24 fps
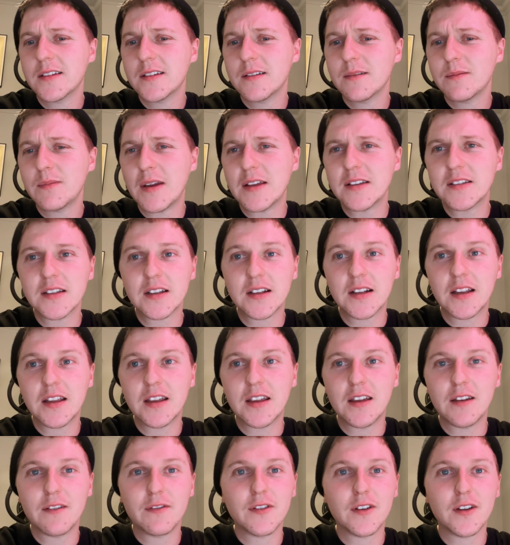Basically,
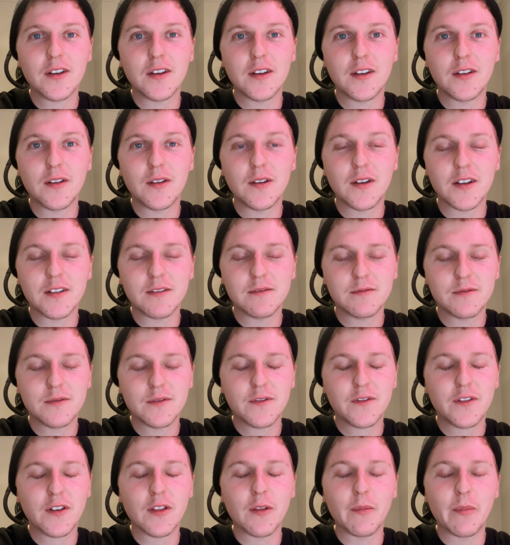if you're gonna do it,
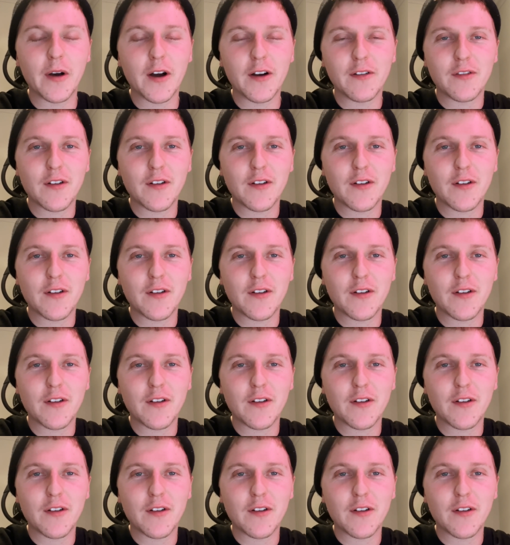fill the bath